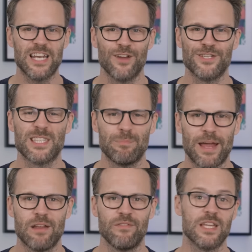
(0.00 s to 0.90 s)
noticed the
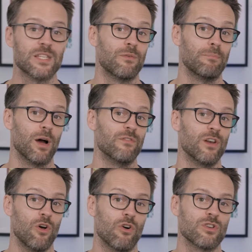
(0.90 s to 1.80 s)
benefits from both
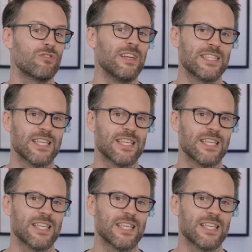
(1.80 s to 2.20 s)
long screen